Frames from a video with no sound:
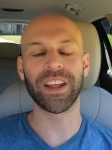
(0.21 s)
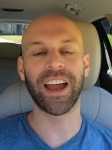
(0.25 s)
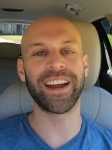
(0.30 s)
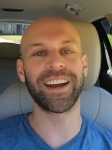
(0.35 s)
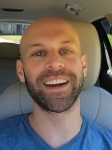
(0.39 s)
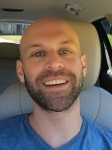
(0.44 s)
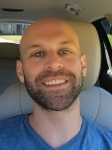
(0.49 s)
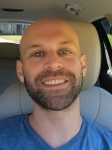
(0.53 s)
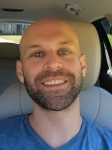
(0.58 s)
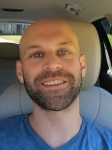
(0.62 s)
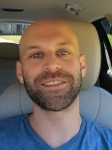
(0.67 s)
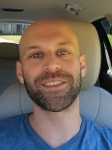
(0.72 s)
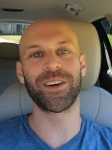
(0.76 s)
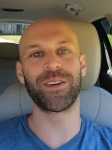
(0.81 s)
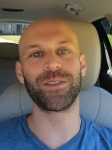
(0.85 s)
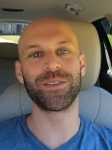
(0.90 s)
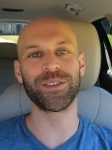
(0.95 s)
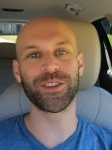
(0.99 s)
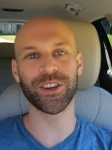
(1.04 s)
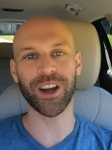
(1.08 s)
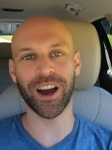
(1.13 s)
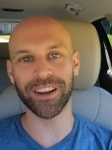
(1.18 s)
Hey guys, how's it
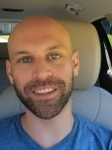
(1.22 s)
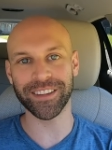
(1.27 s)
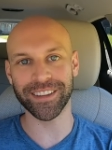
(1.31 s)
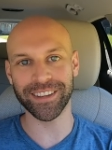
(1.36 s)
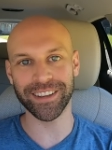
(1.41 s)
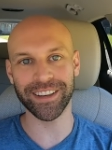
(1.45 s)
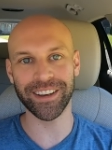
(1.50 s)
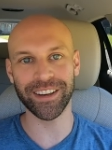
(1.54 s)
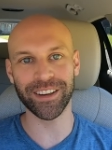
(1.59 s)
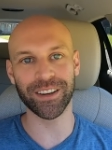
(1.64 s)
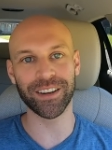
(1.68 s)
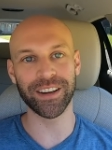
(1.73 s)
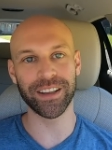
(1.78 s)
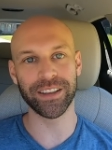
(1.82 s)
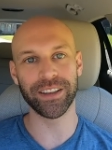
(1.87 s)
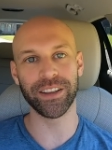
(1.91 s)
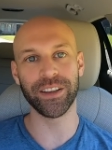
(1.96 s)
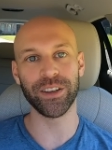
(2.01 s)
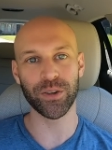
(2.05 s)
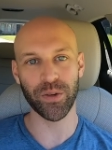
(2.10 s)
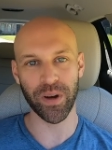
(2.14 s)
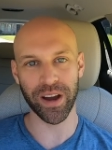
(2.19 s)
going? Jonathan here in
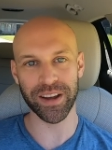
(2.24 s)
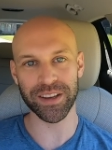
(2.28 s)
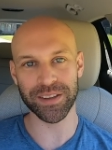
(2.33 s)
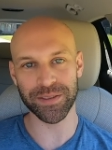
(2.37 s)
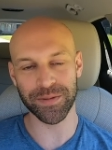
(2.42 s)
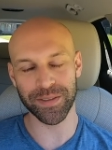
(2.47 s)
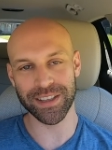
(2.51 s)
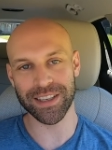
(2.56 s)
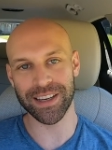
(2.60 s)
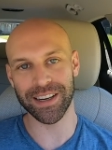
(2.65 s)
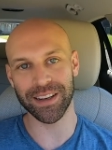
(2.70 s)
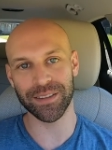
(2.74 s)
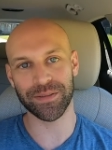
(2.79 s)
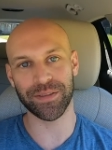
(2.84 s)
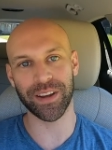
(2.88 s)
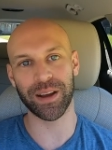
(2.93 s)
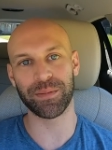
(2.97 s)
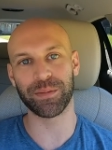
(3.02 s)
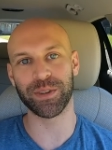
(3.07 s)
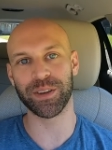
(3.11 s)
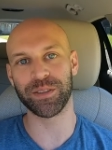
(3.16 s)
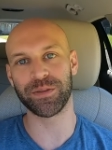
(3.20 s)
the US visiting
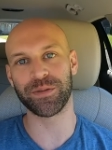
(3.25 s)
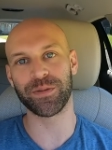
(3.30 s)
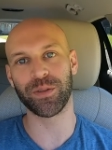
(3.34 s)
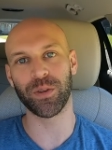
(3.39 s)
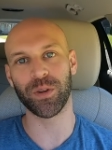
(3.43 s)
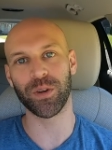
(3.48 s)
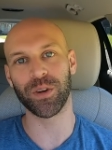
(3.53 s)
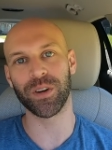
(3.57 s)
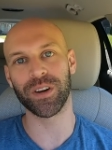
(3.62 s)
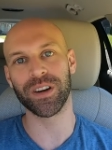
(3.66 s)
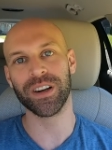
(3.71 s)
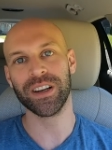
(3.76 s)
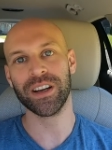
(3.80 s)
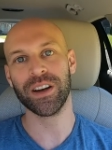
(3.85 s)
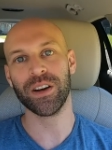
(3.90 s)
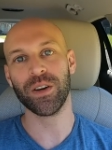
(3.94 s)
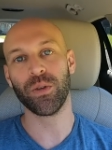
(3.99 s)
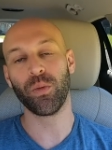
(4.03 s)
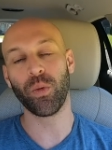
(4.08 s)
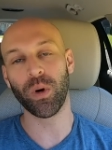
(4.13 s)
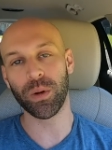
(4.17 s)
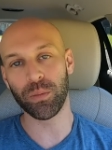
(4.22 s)
family for
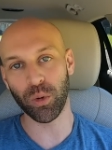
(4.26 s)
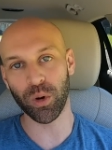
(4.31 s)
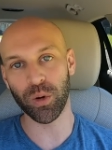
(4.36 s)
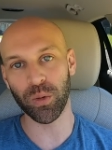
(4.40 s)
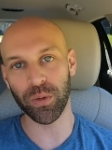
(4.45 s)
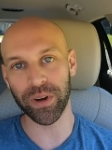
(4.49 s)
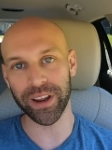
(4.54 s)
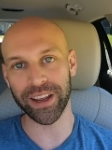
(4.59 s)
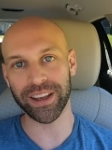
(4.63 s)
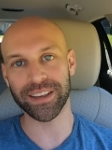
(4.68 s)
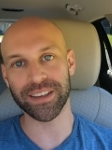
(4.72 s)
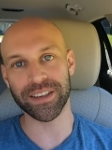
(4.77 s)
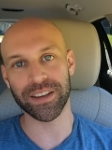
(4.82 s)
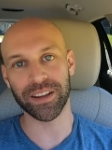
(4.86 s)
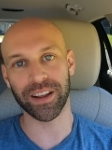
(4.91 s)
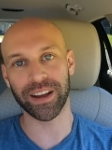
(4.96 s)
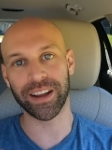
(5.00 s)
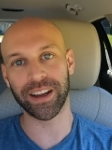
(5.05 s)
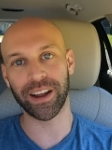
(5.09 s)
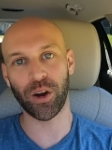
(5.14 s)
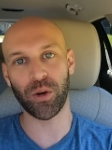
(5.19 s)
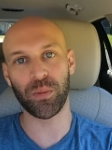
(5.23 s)
one more week until
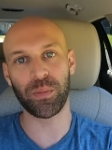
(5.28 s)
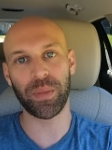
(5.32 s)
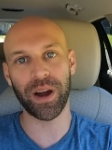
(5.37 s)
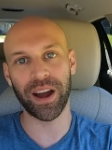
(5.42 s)
I go